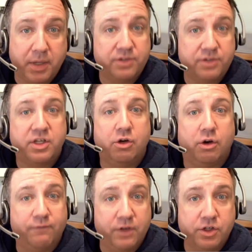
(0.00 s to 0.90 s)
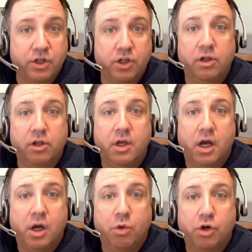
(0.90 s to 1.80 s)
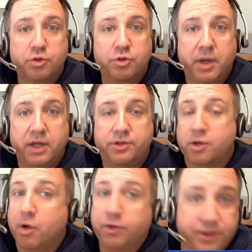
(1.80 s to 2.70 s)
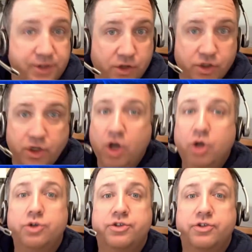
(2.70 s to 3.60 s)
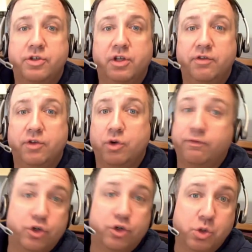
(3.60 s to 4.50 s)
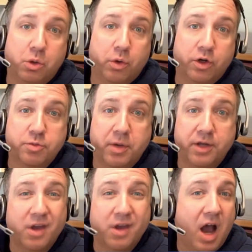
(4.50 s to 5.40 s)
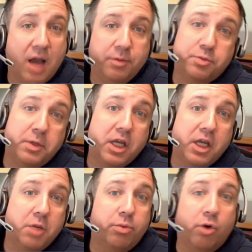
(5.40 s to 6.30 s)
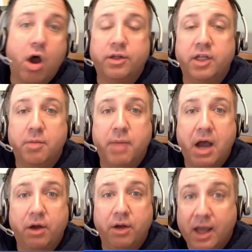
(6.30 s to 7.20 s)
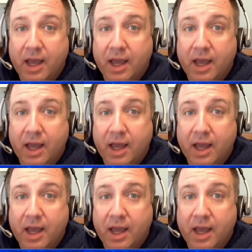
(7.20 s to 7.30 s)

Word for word: P C or a physical uh, workspace, a multi-session host delivered or virtual workspace. I'm speaking broadly about